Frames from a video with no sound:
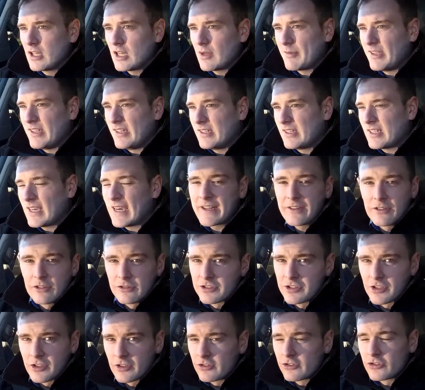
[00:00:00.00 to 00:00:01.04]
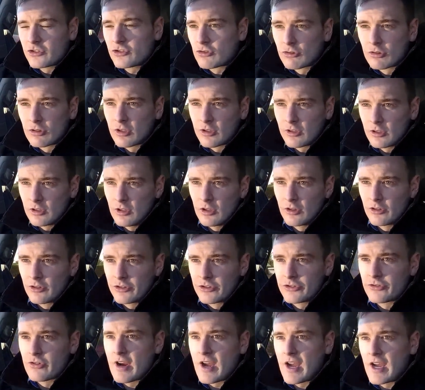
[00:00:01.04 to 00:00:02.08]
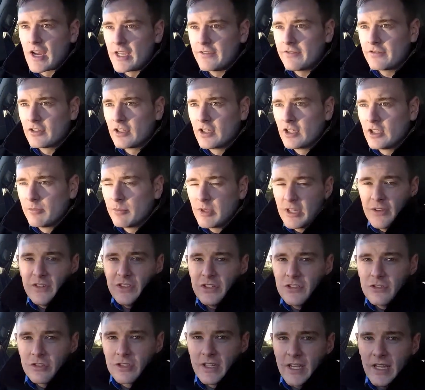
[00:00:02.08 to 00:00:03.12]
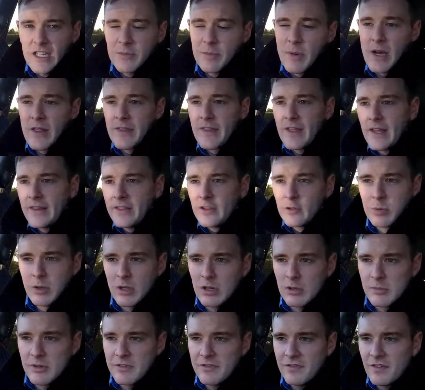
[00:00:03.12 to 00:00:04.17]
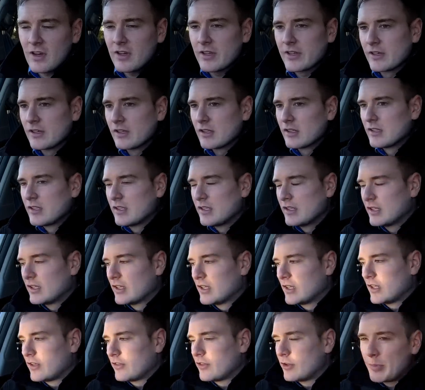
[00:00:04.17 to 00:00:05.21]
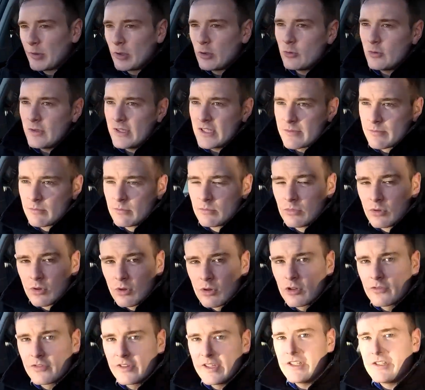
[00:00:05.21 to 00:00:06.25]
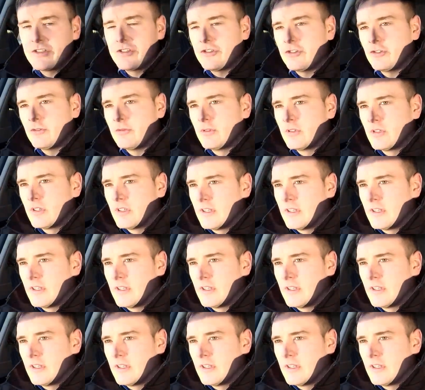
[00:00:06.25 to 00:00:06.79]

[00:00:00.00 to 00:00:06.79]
I mean, adults are going to struggle on a longer drive, but if it's just kids back there, they'll probably be fine. The boot is more of an issue.